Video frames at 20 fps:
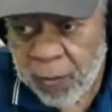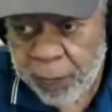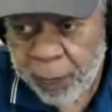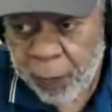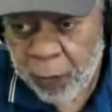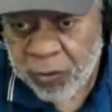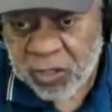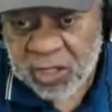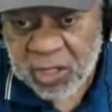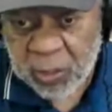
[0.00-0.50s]
The
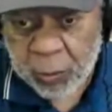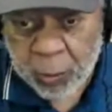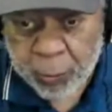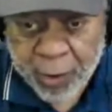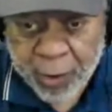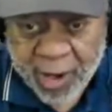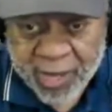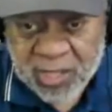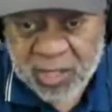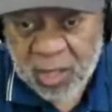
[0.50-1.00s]
person that were
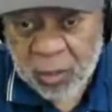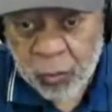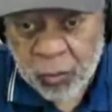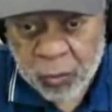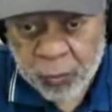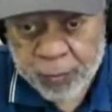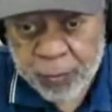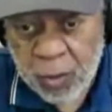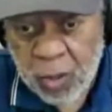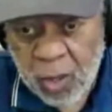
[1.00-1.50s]
practicing
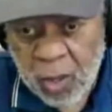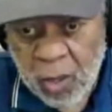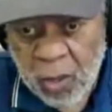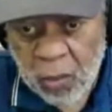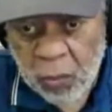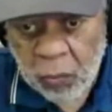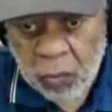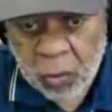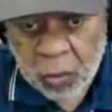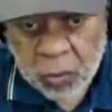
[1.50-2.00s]
were,
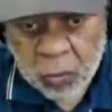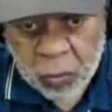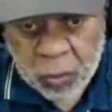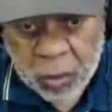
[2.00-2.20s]
were,